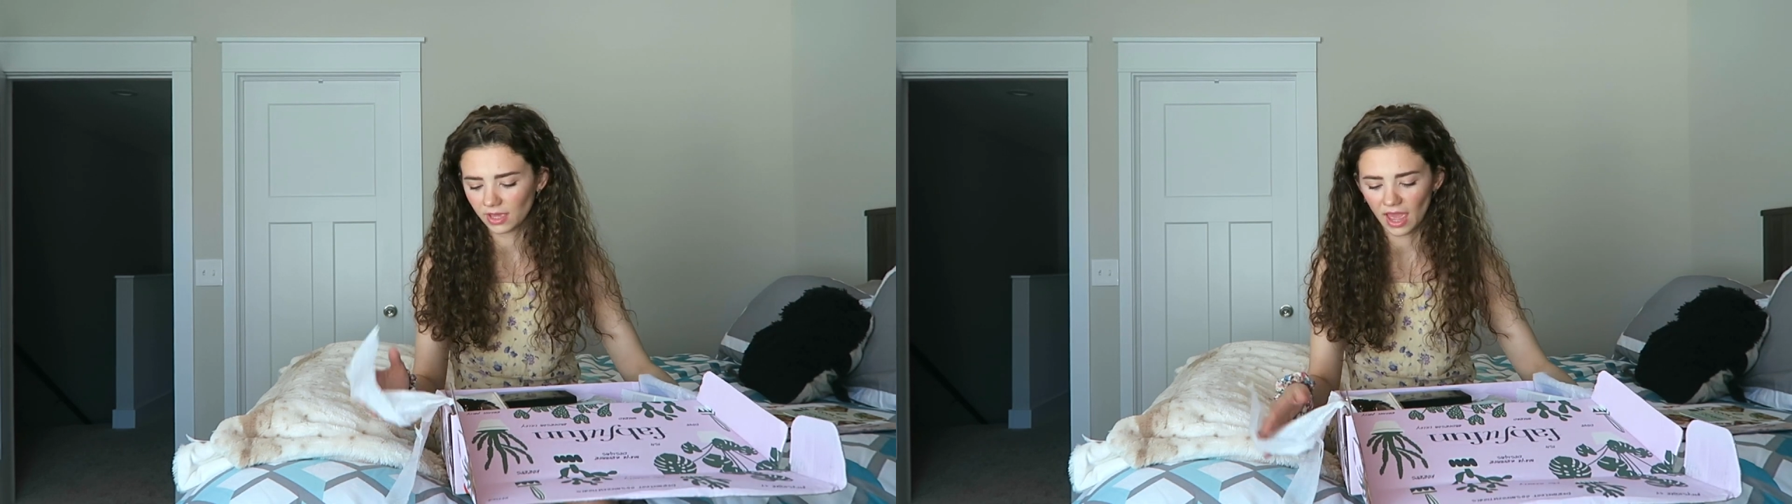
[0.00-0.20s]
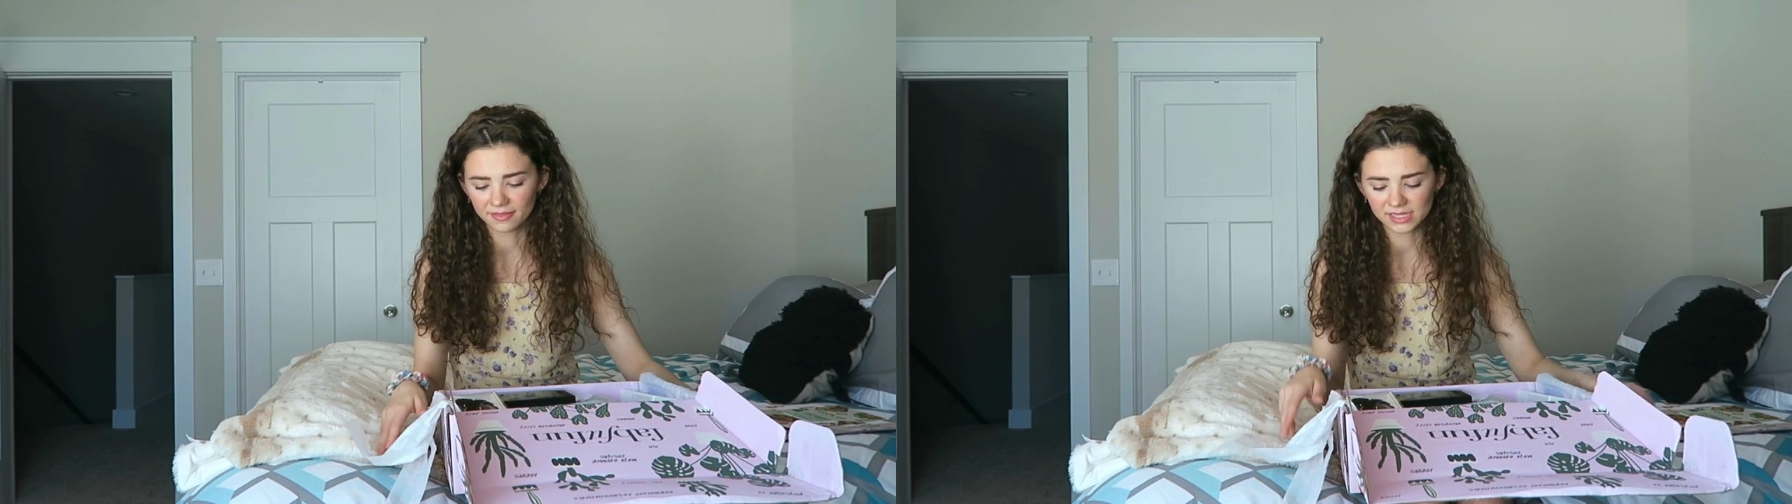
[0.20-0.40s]

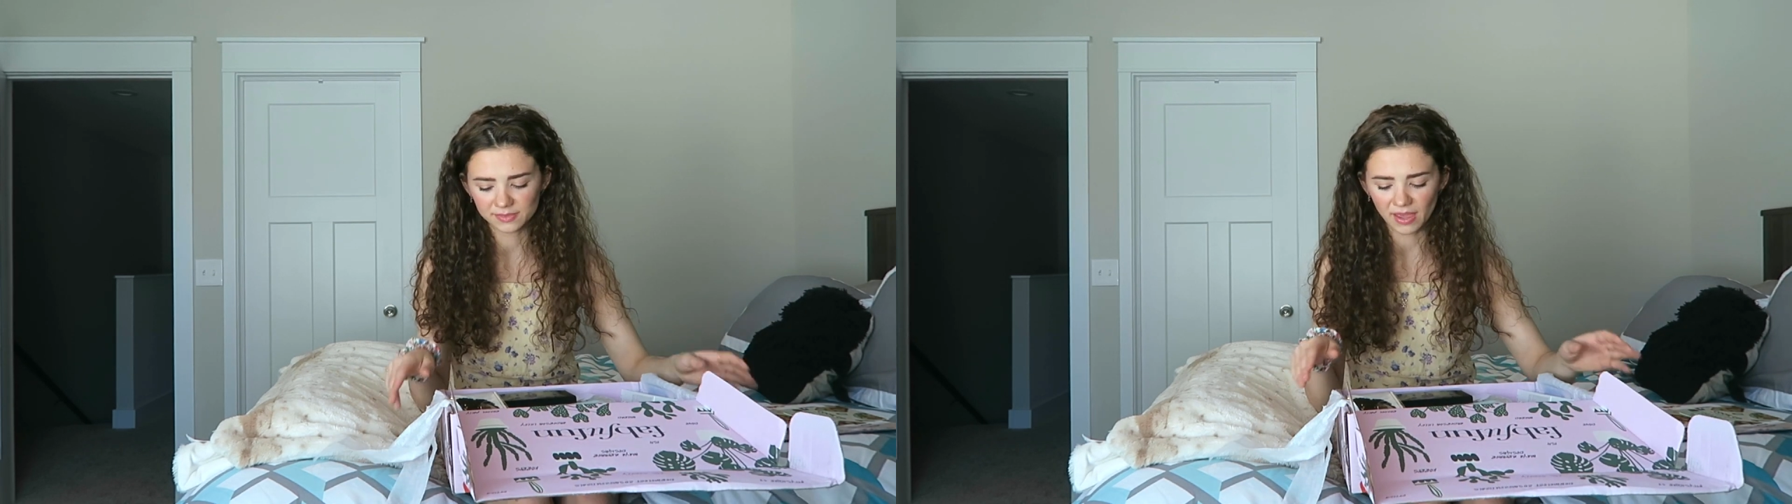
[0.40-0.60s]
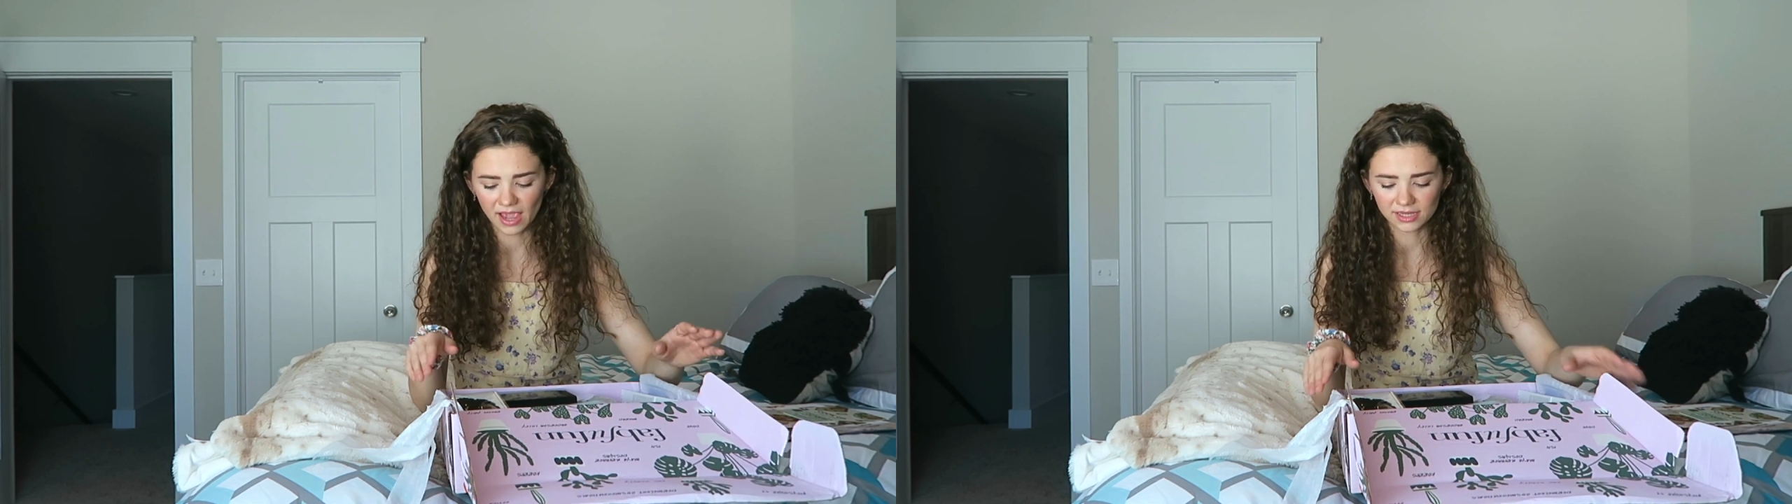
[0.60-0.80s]
It had
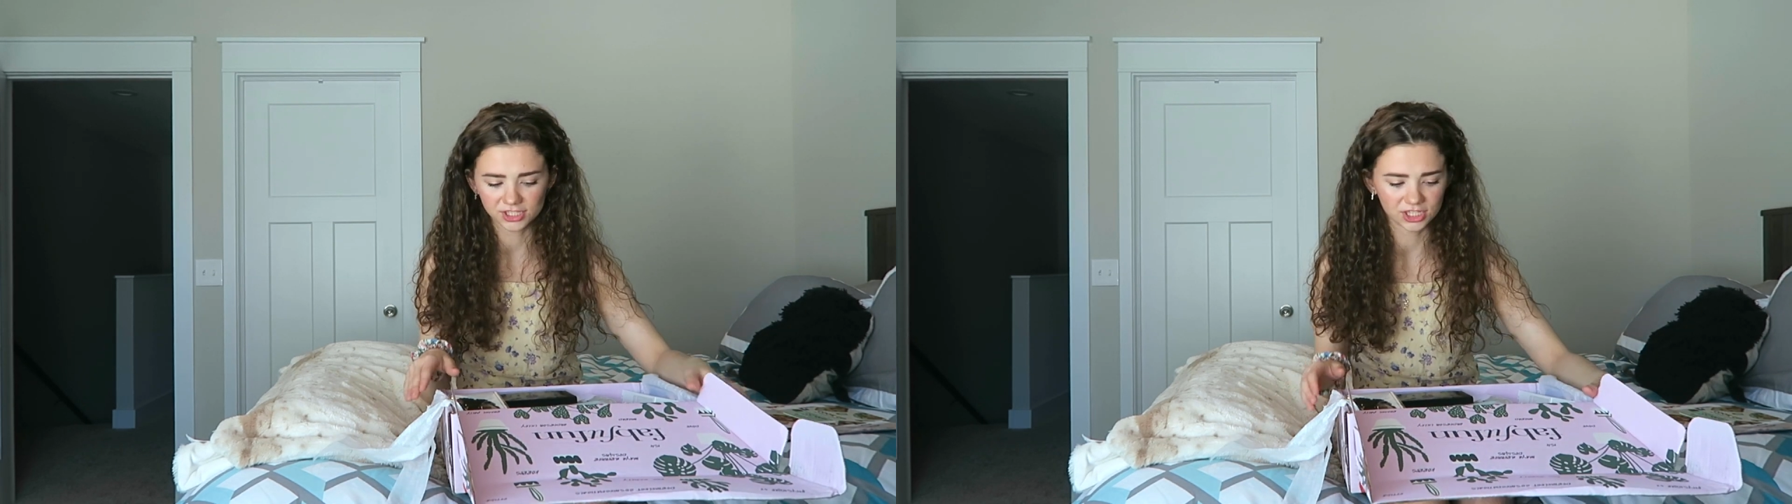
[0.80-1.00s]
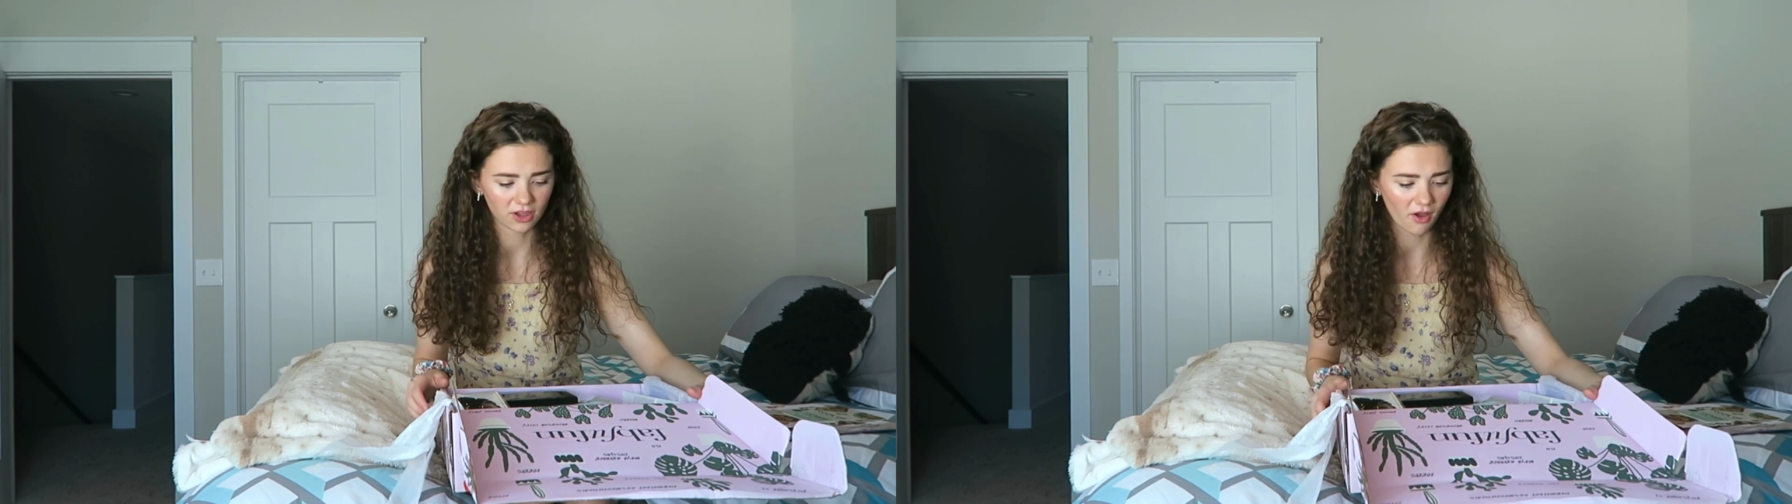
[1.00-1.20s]
this
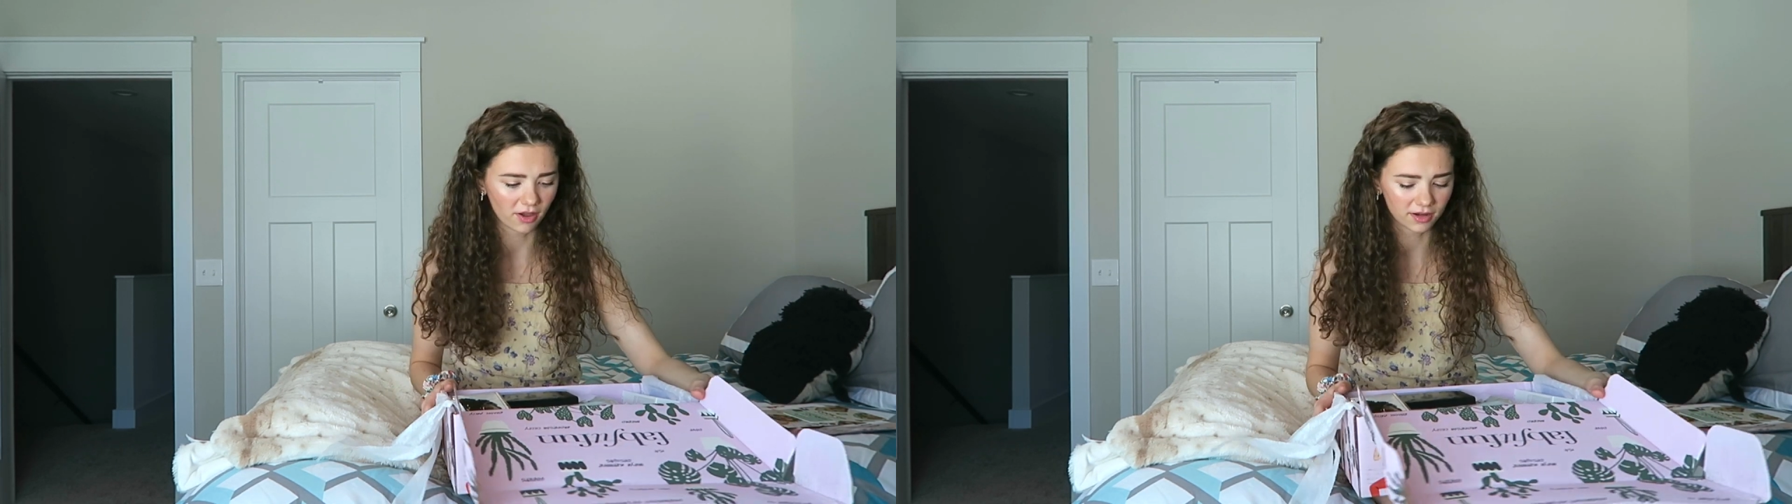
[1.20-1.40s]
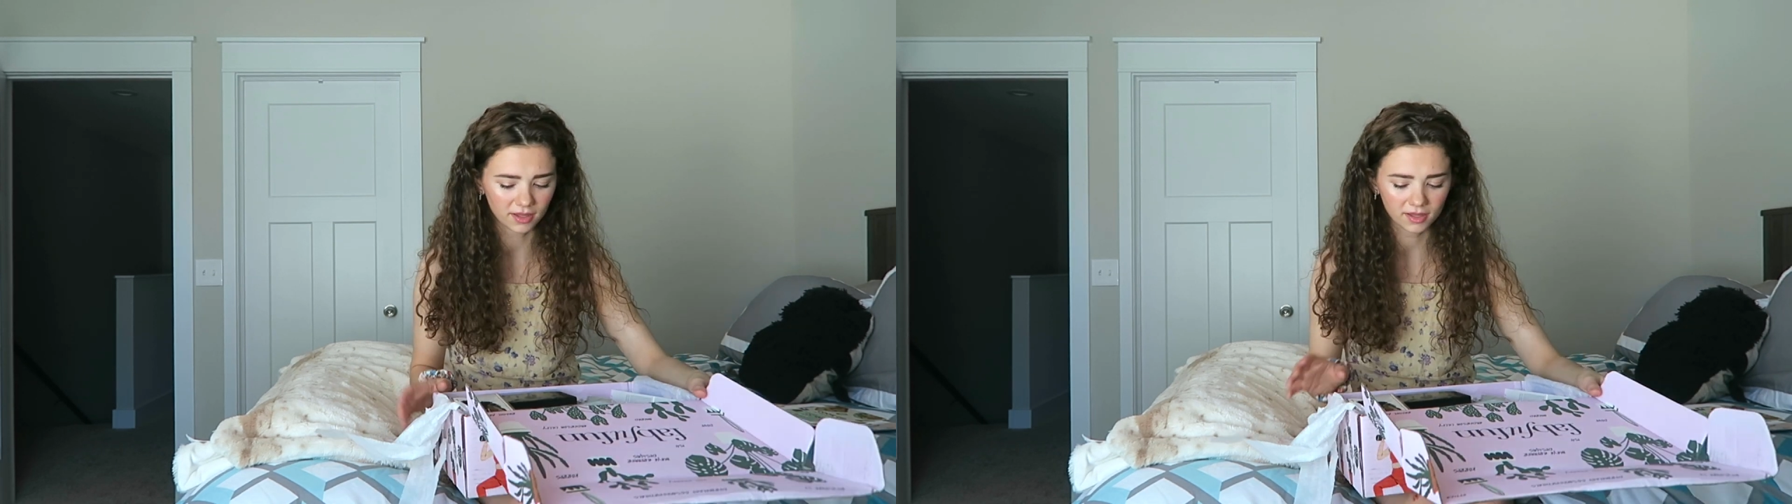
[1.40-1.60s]
packaging
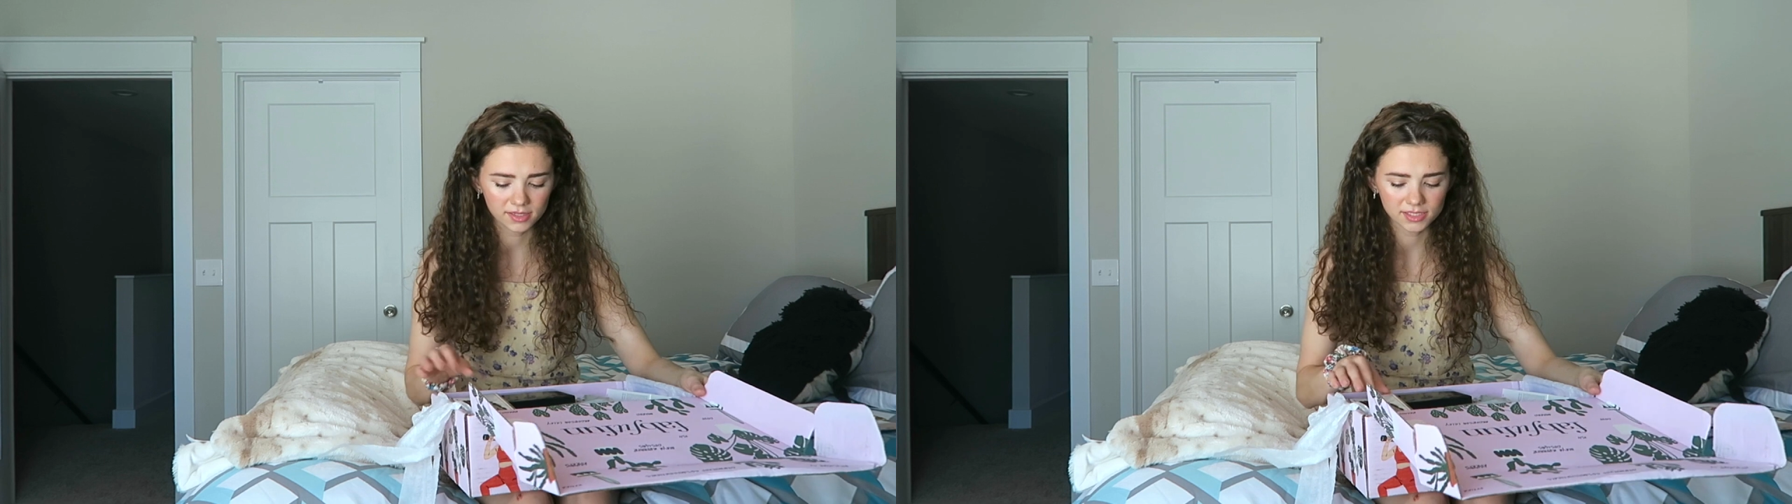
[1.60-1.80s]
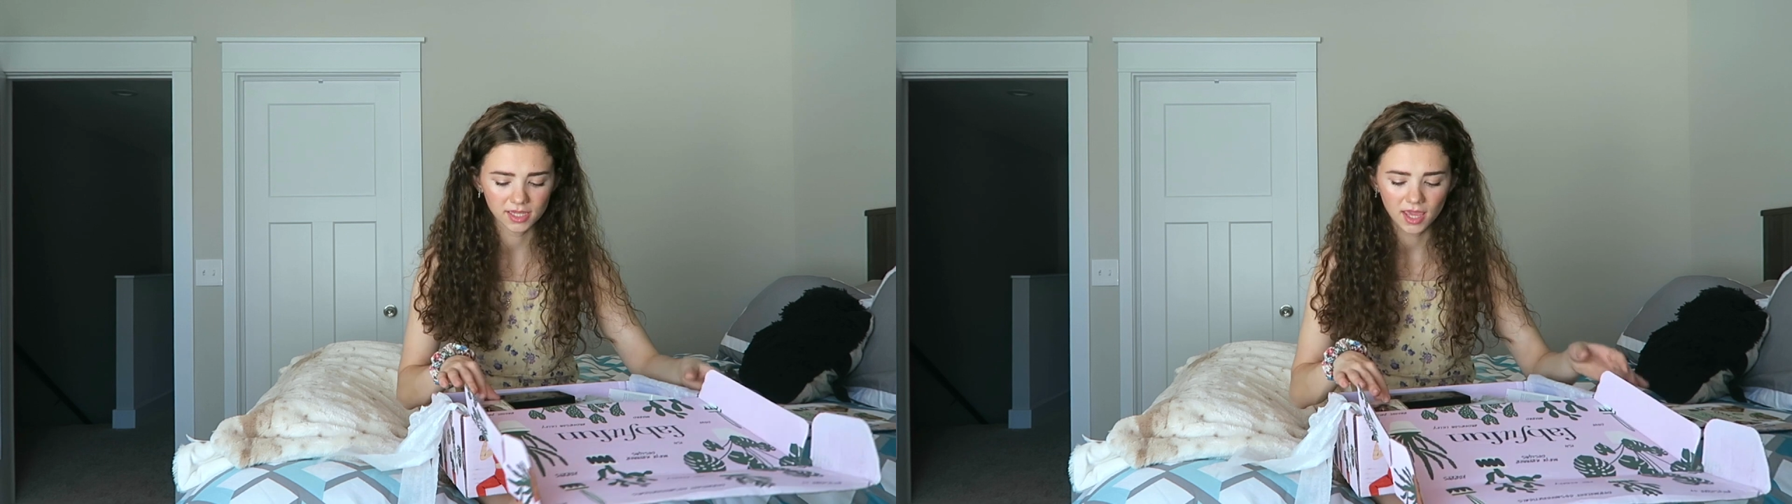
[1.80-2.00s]
on
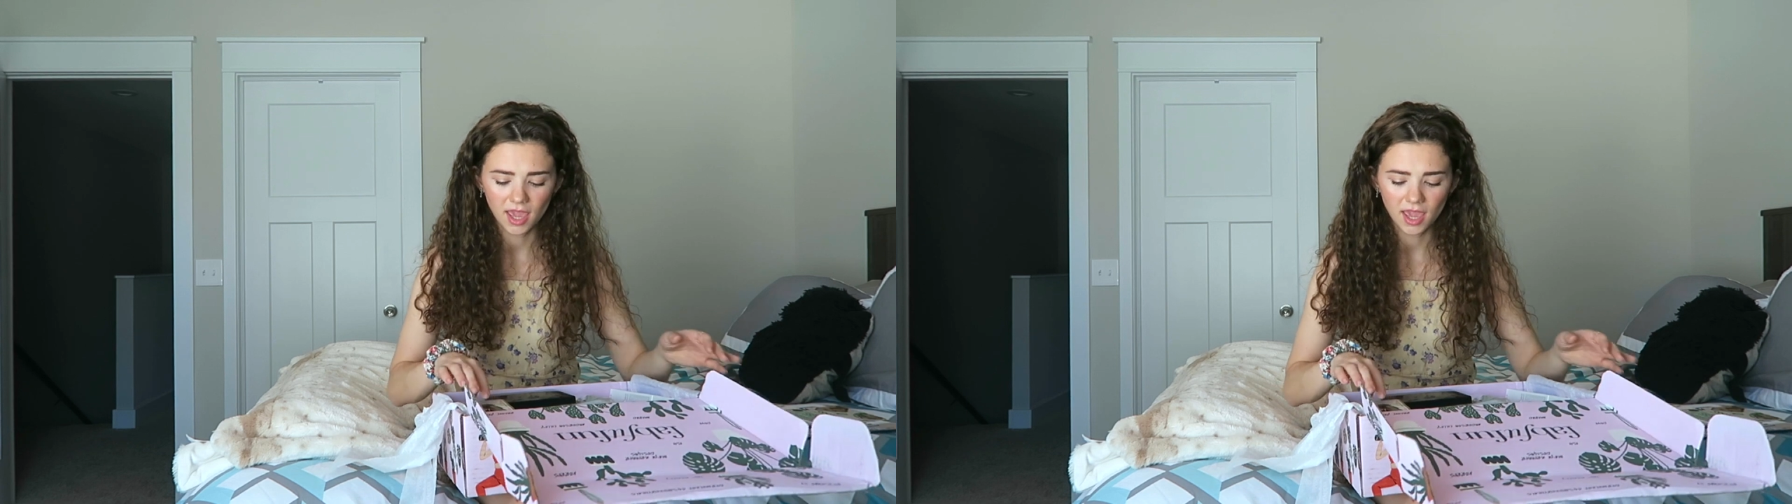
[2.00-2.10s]
it.